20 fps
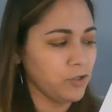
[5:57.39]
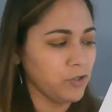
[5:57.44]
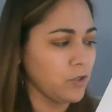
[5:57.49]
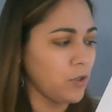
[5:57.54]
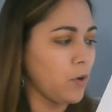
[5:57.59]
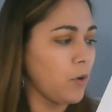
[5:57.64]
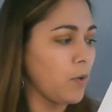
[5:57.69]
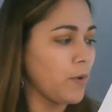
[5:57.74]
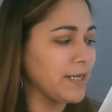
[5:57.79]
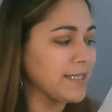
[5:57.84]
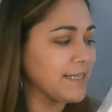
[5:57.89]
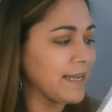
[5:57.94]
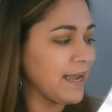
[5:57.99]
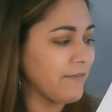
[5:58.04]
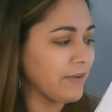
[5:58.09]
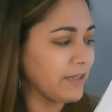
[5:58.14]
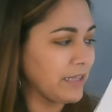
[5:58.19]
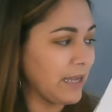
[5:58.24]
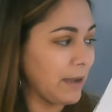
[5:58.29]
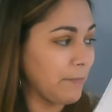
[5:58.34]
So always
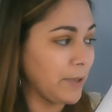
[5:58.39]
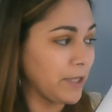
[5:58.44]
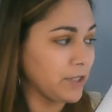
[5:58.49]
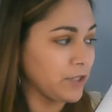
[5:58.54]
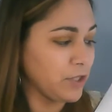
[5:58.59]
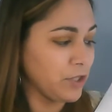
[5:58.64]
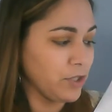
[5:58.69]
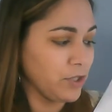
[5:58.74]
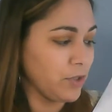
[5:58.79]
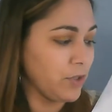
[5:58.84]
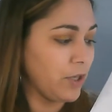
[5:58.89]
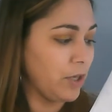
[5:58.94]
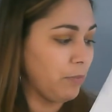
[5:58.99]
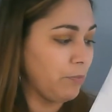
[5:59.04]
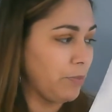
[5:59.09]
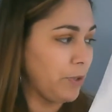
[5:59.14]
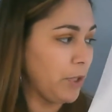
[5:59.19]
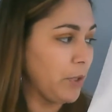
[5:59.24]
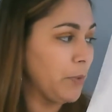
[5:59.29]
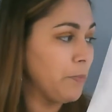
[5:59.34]
having that picture to
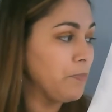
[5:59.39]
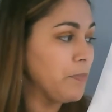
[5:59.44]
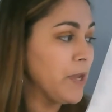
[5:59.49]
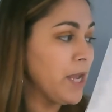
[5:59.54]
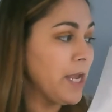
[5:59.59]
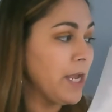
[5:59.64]
help you.